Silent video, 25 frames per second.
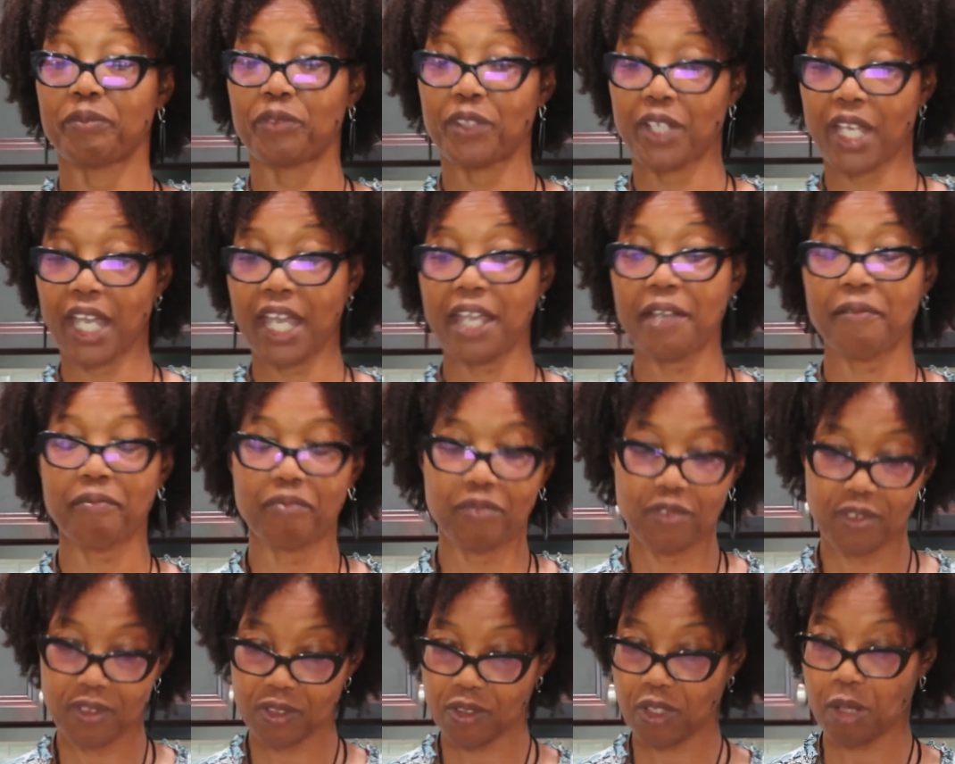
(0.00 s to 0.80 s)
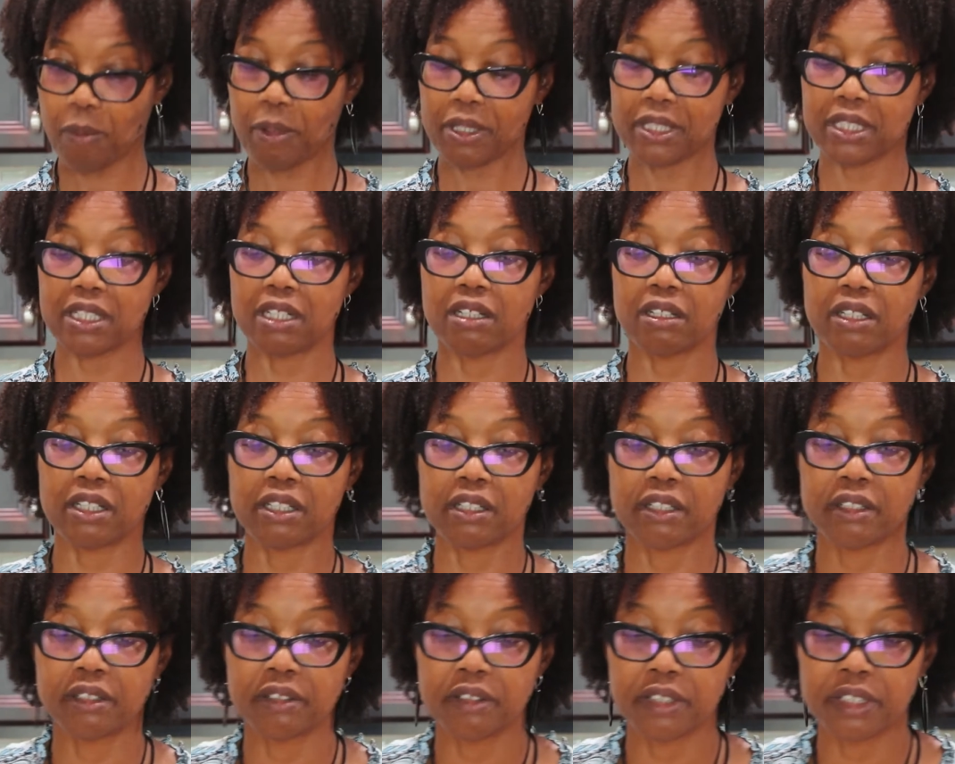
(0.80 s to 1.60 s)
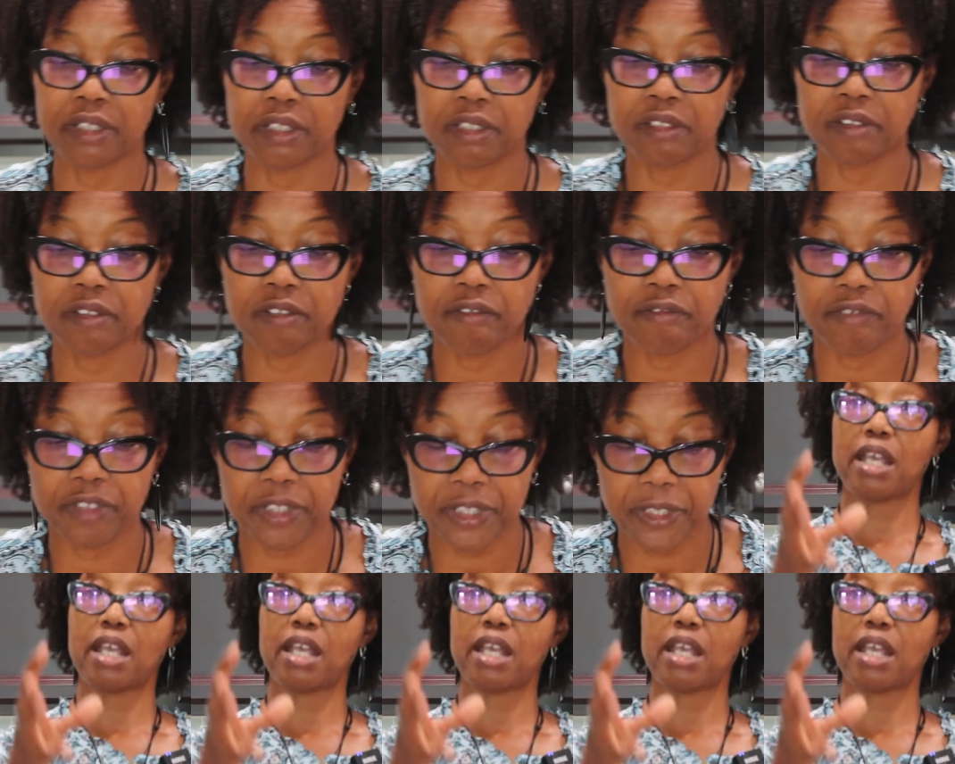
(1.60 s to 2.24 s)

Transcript: Okay? Talk about it in another video.